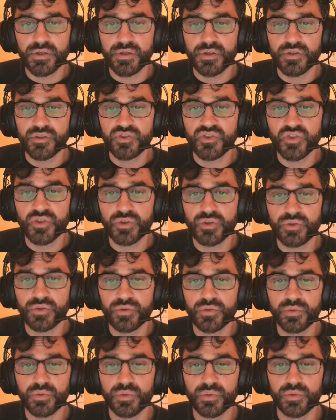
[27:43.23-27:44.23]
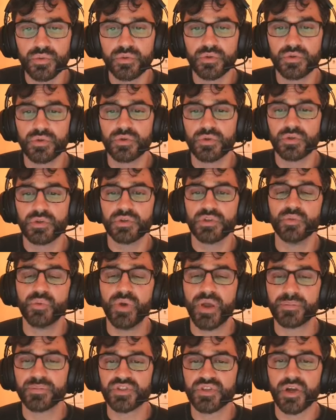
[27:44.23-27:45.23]
to the
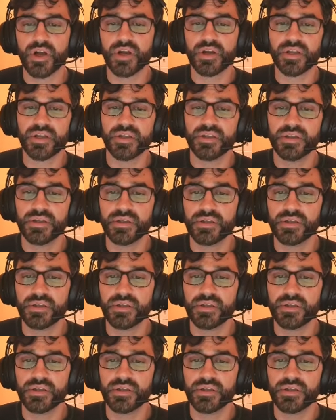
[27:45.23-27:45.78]
WebSocket,